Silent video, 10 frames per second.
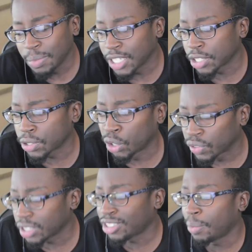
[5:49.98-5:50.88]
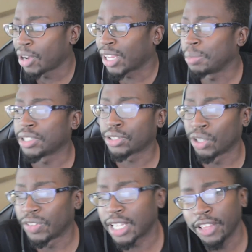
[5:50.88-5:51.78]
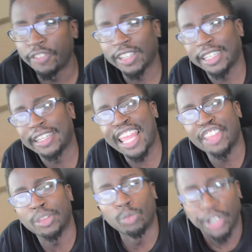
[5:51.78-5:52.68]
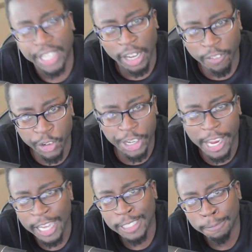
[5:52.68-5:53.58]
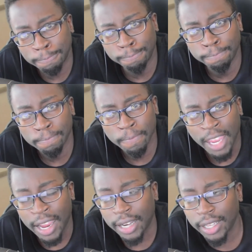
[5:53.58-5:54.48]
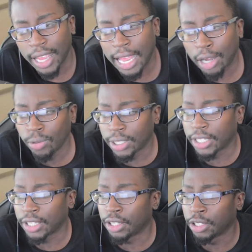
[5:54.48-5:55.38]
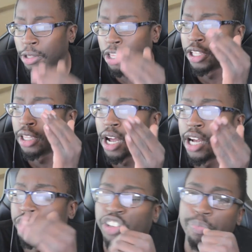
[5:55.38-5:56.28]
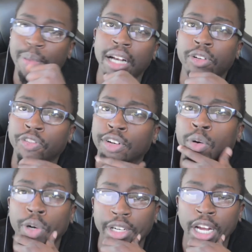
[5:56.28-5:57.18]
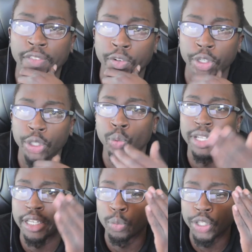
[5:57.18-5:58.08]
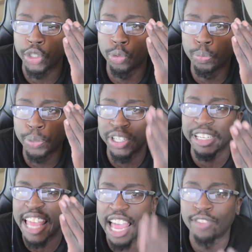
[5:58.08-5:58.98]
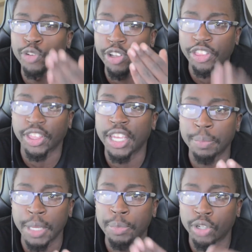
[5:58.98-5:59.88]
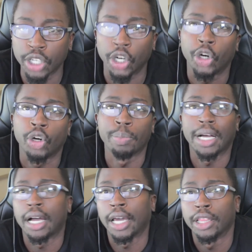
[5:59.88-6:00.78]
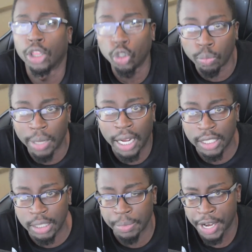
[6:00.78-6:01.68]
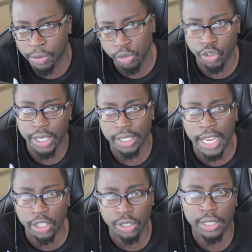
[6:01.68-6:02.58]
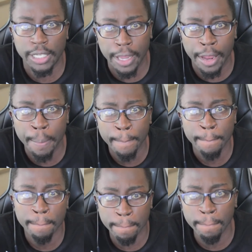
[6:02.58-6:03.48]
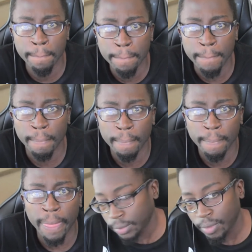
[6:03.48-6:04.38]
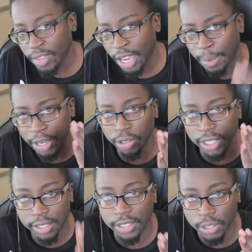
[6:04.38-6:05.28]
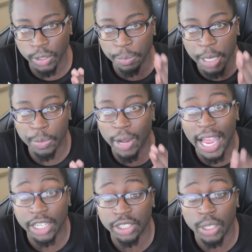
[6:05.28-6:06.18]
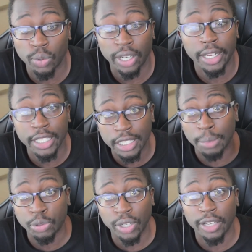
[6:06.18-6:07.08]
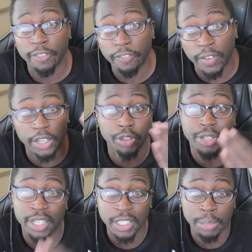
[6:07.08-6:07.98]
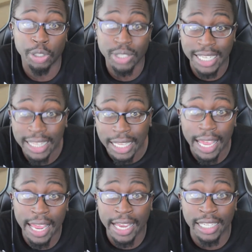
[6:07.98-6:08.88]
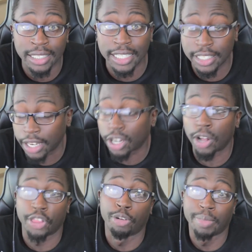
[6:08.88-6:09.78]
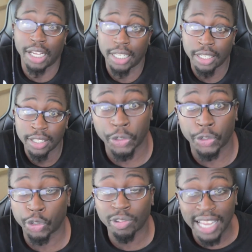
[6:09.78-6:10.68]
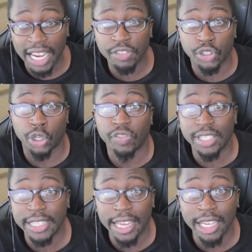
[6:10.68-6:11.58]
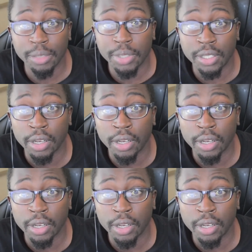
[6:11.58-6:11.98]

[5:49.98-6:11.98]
as a service. Let's talk about games as a service. How the fuck did Anthem work out for you guys, huh? How did the launch of Battlefront work out for you when you put everything people could earn behind loot box and microtransactions, EA? How about you listen to what people actually want and stop trying to fuck your customers in the ass and take all their money? Your live service games,